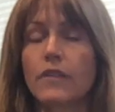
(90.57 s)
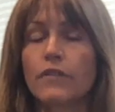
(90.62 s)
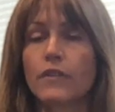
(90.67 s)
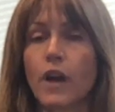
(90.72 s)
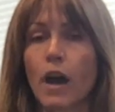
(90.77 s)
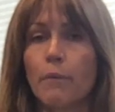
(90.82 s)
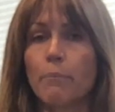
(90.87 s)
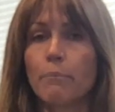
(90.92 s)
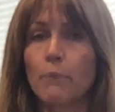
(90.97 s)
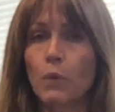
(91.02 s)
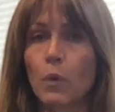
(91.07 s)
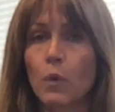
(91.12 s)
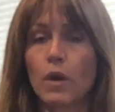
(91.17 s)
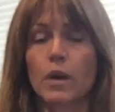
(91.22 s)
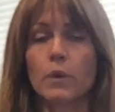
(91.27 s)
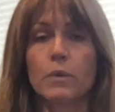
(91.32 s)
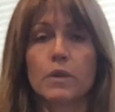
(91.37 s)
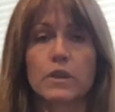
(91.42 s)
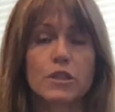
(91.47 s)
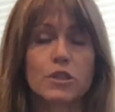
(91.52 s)
if not
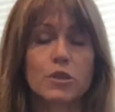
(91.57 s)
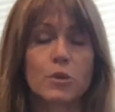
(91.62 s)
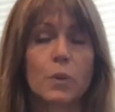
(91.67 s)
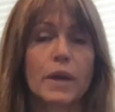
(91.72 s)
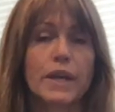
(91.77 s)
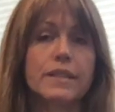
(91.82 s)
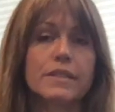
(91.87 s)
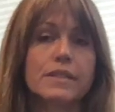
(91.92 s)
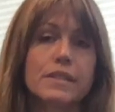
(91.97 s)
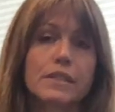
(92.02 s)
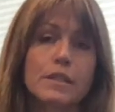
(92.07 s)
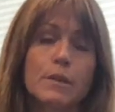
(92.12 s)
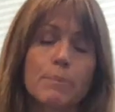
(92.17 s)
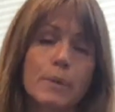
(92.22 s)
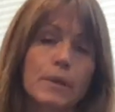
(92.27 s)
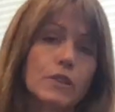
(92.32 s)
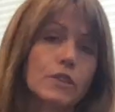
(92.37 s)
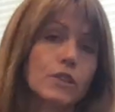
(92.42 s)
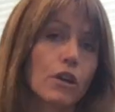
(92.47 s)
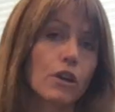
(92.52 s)
more, with the twins to
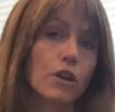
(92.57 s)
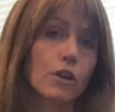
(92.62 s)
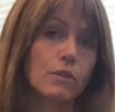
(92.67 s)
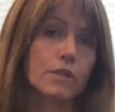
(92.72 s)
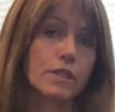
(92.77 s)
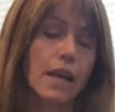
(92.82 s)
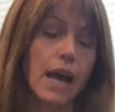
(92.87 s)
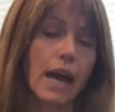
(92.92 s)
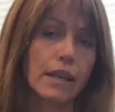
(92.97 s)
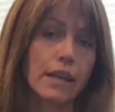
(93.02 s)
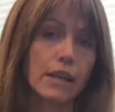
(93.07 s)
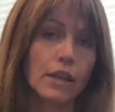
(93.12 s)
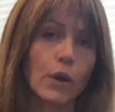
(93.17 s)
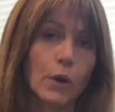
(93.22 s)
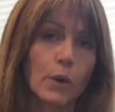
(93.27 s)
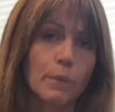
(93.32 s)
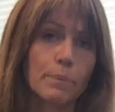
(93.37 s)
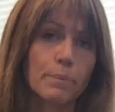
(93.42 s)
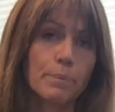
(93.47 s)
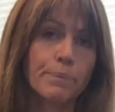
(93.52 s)
build our own tiny
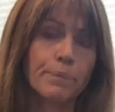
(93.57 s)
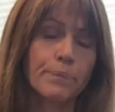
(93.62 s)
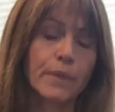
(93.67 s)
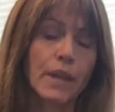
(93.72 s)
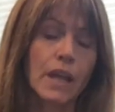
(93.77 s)
home.